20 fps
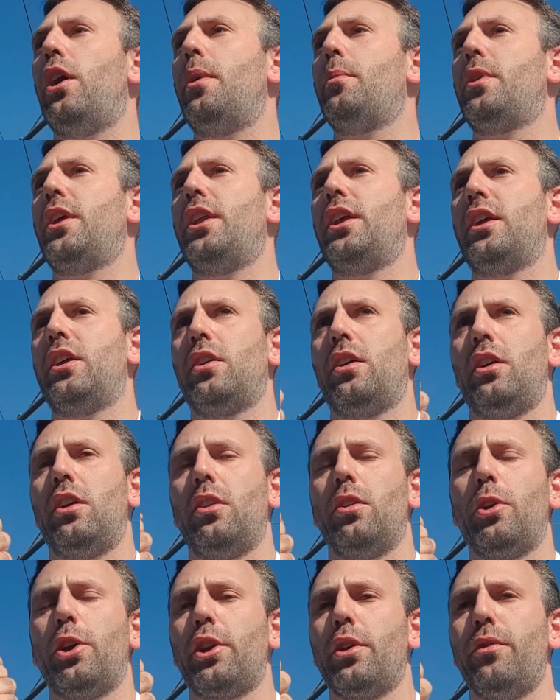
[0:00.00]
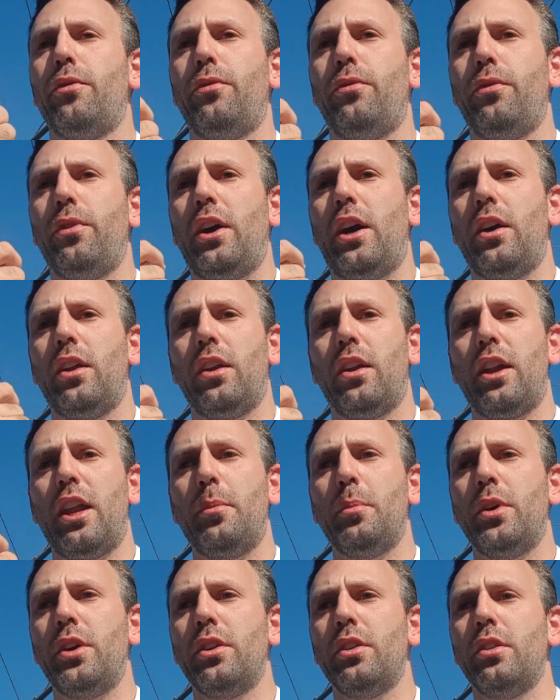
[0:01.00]
I'm getting a lot of
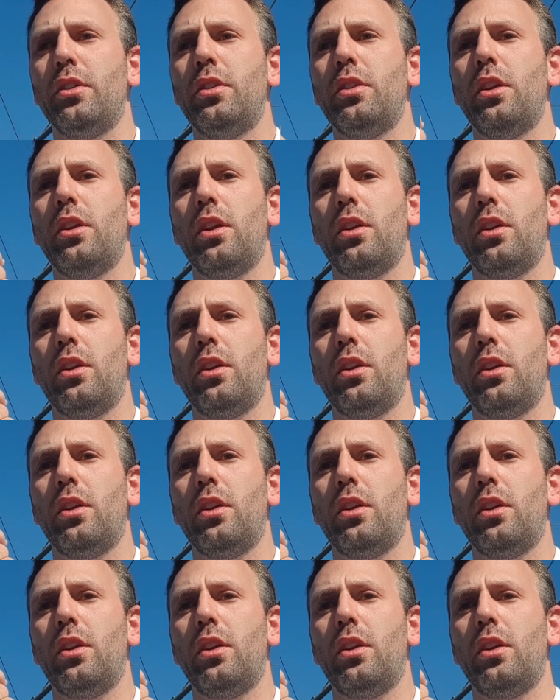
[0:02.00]
lemon,